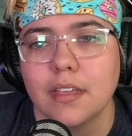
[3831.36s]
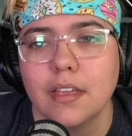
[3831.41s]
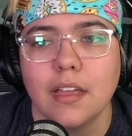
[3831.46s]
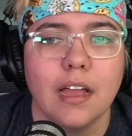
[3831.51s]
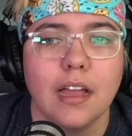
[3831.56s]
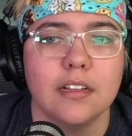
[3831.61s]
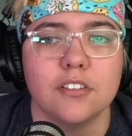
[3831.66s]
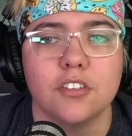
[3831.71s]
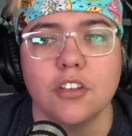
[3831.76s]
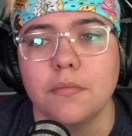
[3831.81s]

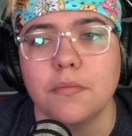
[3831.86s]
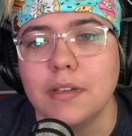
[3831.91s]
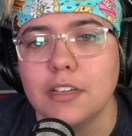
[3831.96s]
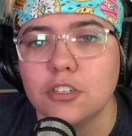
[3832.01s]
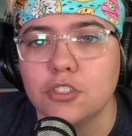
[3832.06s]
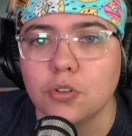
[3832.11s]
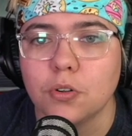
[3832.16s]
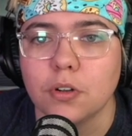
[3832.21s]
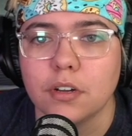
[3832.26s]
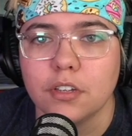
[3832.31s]
So make
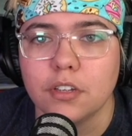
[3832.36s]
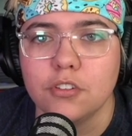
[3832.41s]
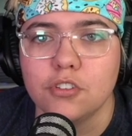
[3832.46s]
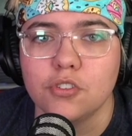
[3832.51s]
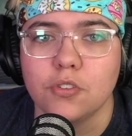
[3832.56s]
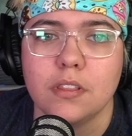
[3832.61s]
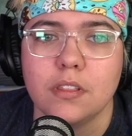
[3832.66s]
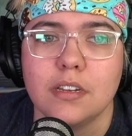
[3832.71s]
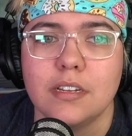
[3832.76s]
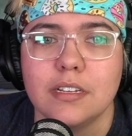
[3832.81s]
sure you
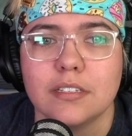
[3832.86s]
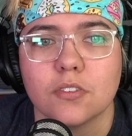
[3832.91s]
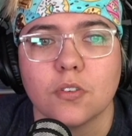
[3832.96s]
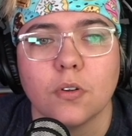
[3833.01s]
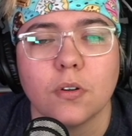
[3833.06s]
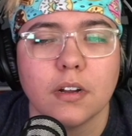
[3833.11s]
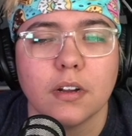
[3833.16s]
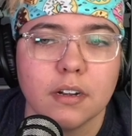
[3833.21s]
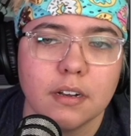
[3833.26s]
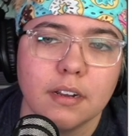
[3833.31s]
join the
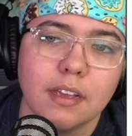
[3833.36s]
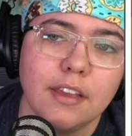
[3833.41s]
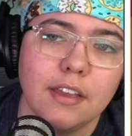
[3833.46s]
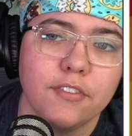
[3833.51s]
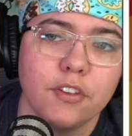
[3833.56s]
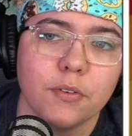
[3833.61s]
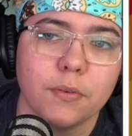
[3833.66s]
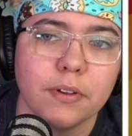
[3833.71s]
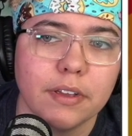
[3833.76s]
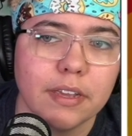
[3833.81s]
Discord if
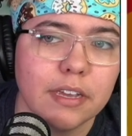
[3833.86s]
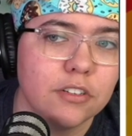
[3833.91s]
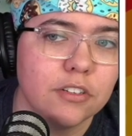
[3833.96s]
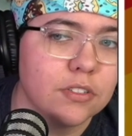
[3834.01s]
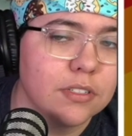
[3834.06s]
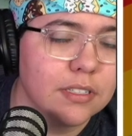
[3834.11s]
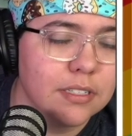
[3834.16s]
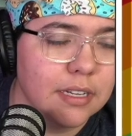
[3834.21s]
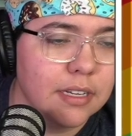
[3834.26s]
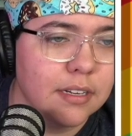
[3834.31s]
you're really
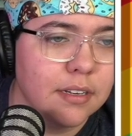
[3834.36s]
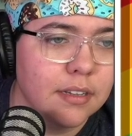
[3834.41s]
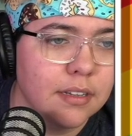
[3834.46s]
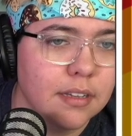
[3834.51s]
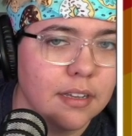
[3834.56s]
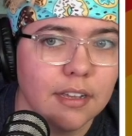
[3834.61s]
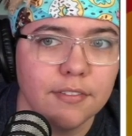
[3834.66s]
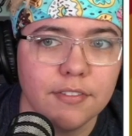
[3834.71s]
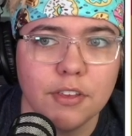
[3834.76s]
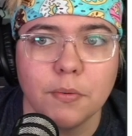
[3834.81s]
interested,
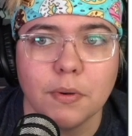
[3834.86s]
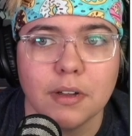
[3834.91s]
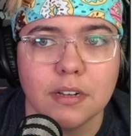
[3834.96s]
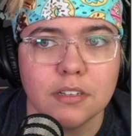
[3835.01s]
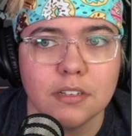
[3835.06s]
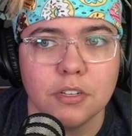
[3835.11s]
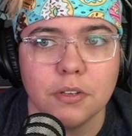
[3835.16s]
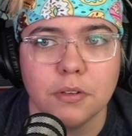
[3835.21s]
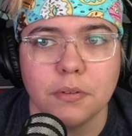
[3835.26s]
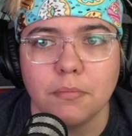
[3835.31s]
if you want
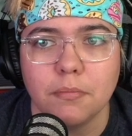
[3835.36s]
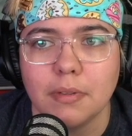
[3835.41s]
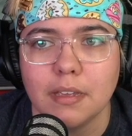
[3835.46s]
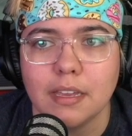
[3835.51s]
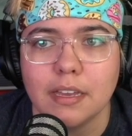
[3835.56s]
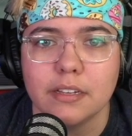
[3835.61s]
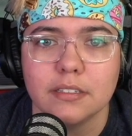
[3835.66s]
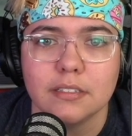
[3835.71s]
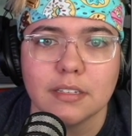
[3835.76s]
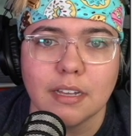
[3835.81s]
to,
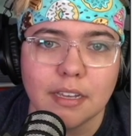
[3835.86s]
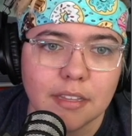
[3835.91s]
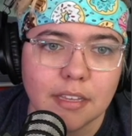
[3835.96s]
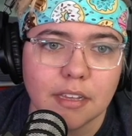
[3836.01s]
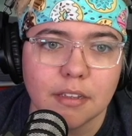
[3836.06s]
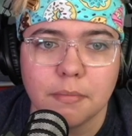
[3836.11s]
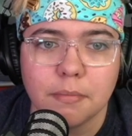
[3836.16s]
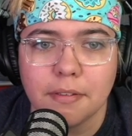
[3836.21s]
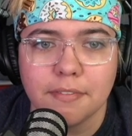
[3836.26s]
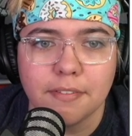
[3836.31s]
because I
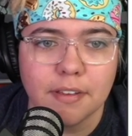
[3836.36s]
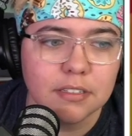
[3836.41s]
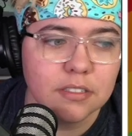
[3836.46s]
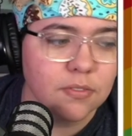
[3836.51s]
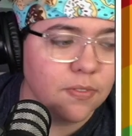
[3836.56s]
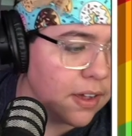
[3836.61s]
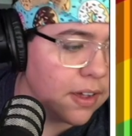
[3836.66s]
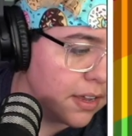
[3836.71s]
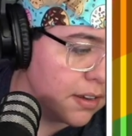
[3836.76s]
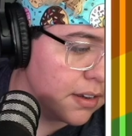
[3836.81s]
think it's
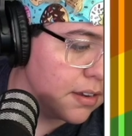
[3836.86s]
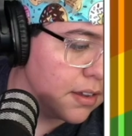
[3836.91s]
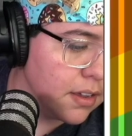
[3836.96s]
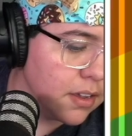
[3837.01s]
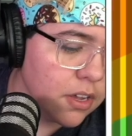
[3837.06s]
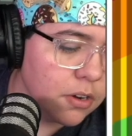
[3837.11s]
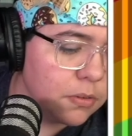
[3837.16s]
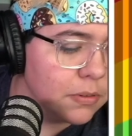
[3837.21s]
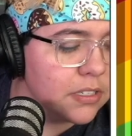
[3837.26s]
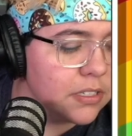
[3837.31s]
fun.
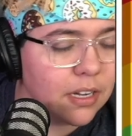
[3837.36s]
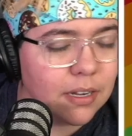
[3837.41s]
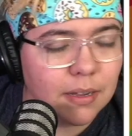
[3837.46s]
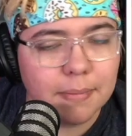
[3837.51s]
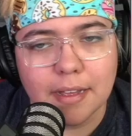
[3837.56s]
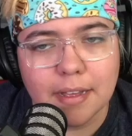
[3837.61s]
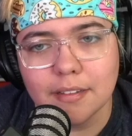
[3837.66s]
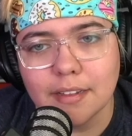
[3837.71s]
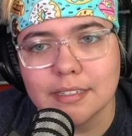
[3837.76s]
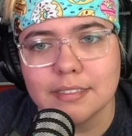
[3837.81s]
We talk
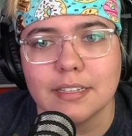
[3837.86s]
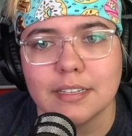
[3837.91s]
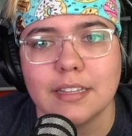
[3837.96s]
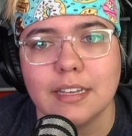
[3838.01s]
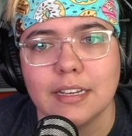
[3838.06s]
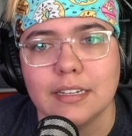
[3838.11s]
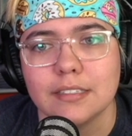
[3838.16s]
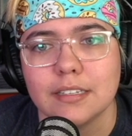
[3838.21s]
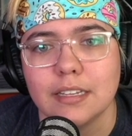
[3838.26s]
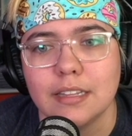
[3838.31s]
about lots of
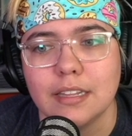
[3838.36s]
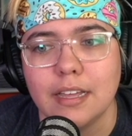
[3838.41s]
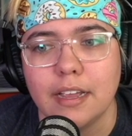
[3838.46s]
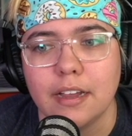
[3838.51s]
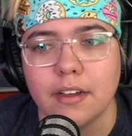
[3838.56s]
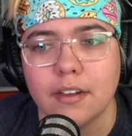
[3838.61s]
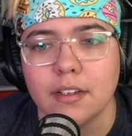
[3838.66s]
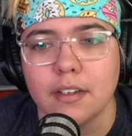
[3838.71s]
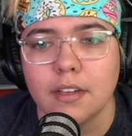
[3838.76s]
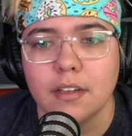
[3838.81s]
things in
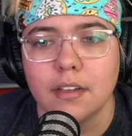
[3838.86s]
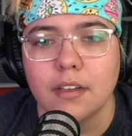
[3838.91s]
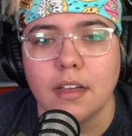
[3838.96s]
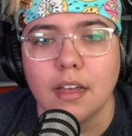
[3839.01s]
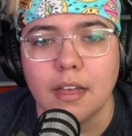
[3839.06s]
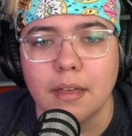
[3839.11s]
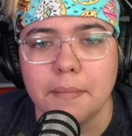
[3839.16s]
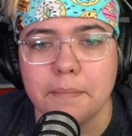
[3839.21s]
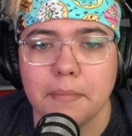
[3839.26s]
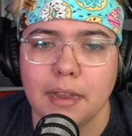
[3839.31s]
there,
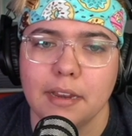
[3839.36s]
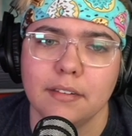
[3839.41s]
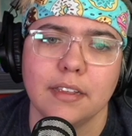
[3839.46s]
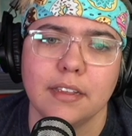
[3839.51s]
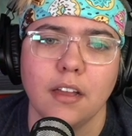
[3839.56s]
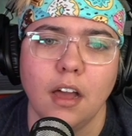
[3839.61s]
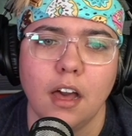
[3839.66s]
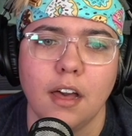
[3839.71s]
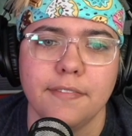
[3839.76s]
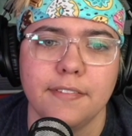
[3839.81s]
mainly
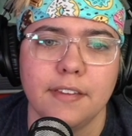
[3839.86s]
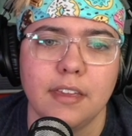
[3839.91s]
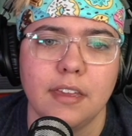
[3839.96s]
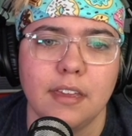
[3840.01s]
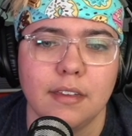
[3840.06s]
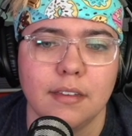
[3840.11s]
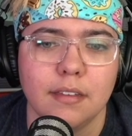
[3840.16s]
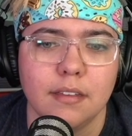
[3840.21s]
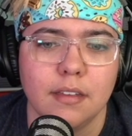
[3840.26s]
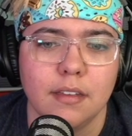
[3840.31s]

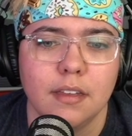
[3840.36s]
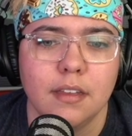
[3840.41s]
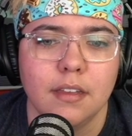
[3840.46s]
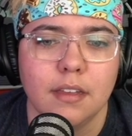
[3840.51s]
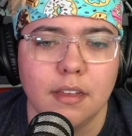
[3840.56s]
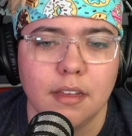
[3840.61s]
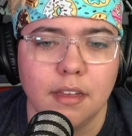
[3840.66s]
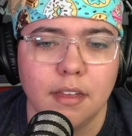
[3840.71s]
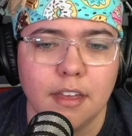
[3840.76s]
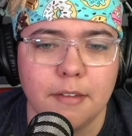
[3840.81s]
coffee,
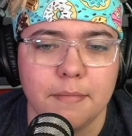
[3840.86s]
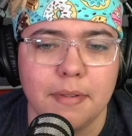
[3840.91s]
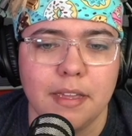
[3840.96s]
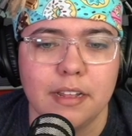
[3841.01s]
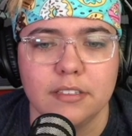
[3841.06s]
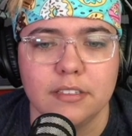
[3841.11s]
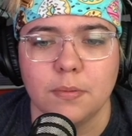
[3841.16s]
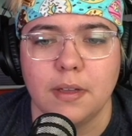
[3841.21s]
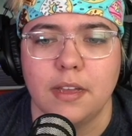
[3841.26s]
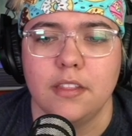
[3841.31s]

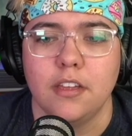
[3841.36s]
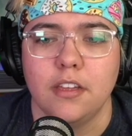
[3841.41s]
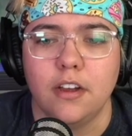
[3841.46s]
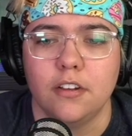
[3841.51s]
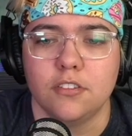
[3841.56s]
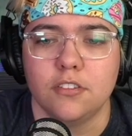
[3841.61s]
hence why there's a